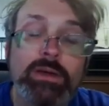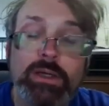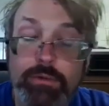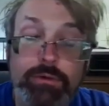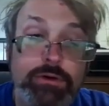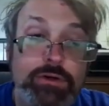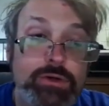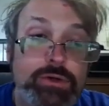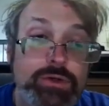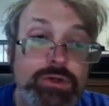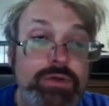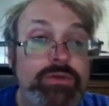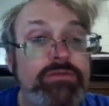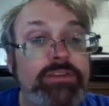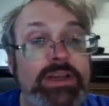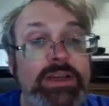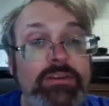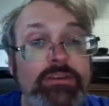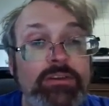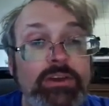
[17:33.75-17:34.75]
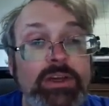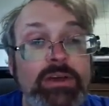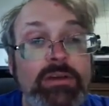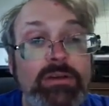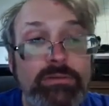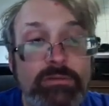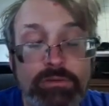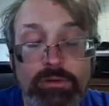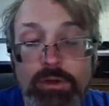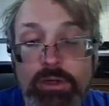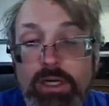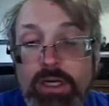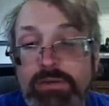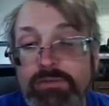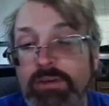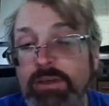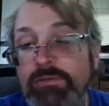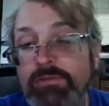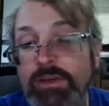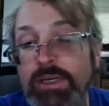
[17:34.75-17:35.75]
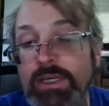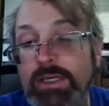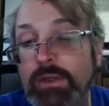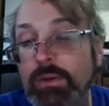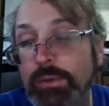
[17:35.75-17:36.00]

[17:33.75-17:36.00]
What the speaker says: user-facing for a config file,